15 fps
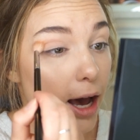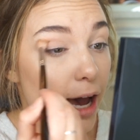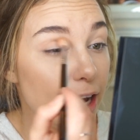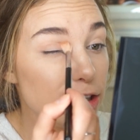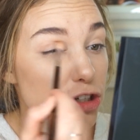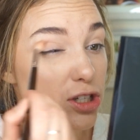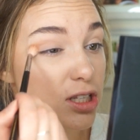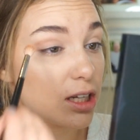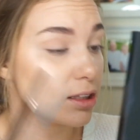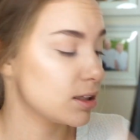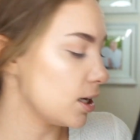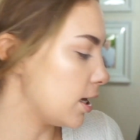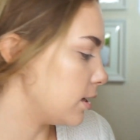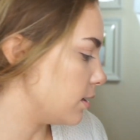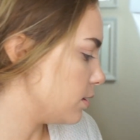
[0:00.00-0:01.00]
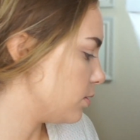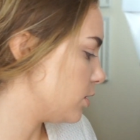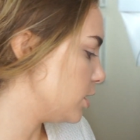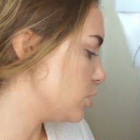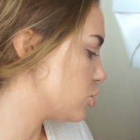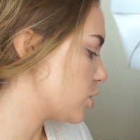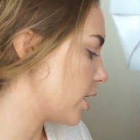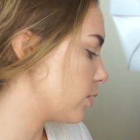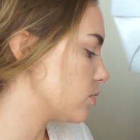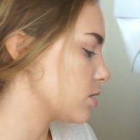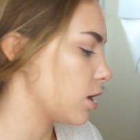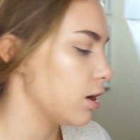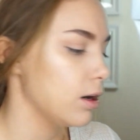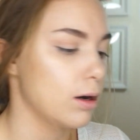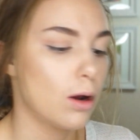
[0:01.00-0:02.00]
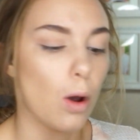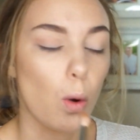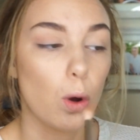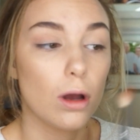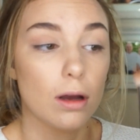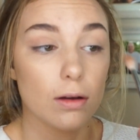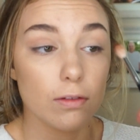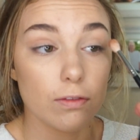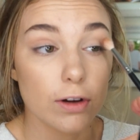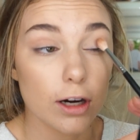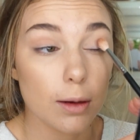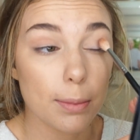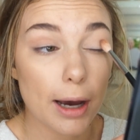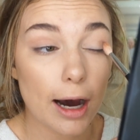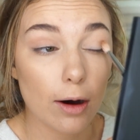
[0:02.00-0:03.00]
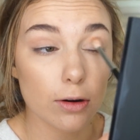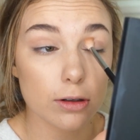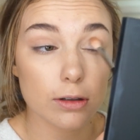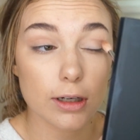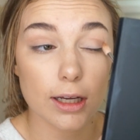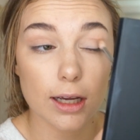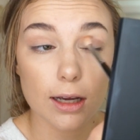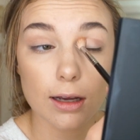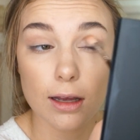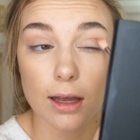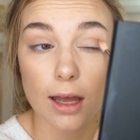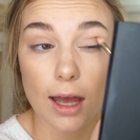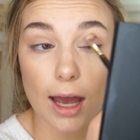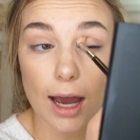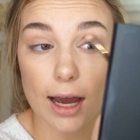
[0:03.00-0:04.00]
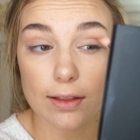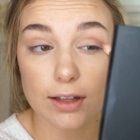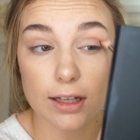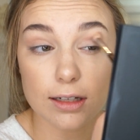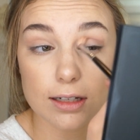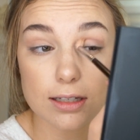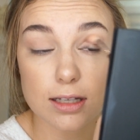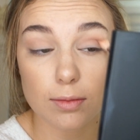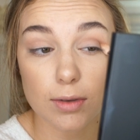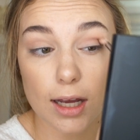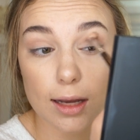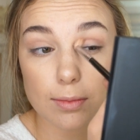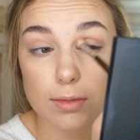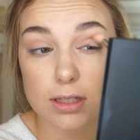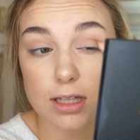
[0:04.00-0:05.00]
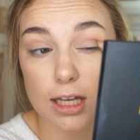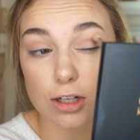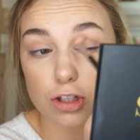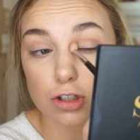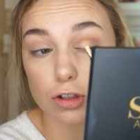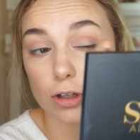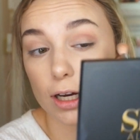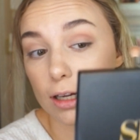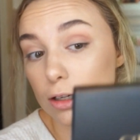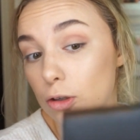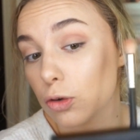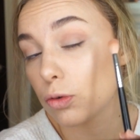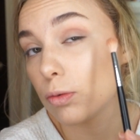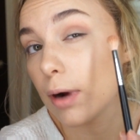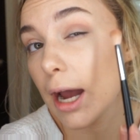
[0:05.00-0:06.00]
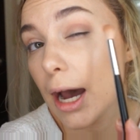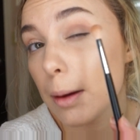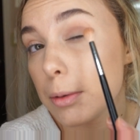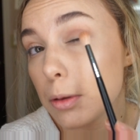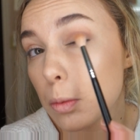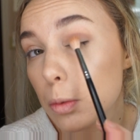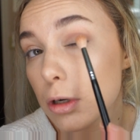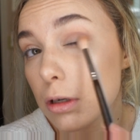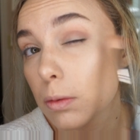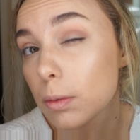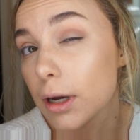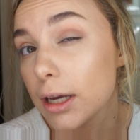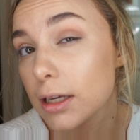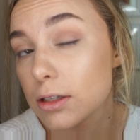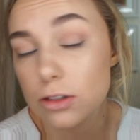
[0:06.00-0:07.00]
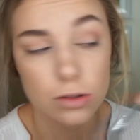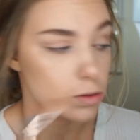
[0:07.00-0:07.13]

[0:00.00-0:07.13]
I just think that these shadows are very powdery. And then sometimes they just kind of grab in weird ways.